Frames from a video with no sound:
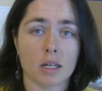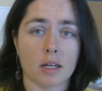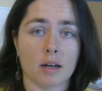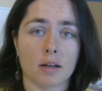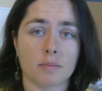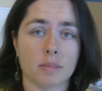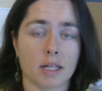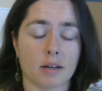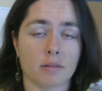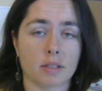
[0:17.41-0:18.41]

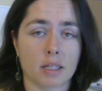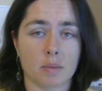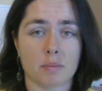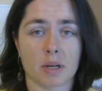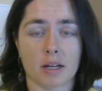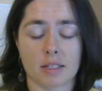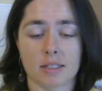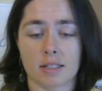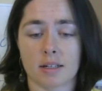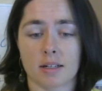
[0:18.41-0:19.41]
Now keep in
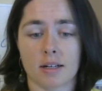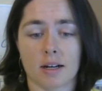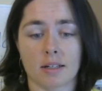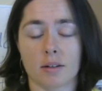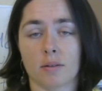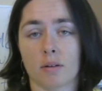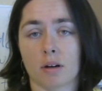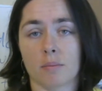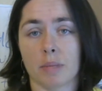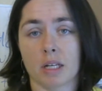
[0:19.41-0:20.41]
mind, I know
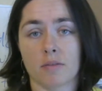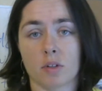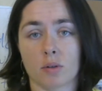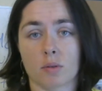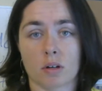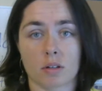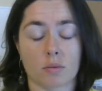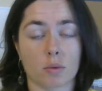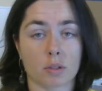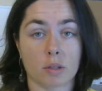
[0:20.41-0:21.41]
many of you are
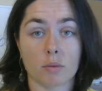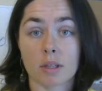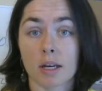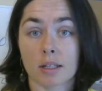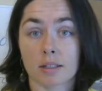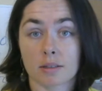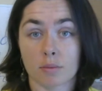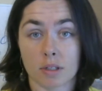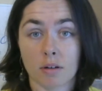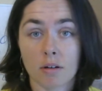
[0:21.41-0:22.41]
wondering what the heck is
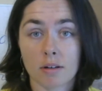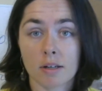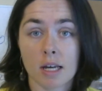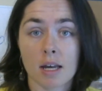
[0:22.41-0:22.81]
going on.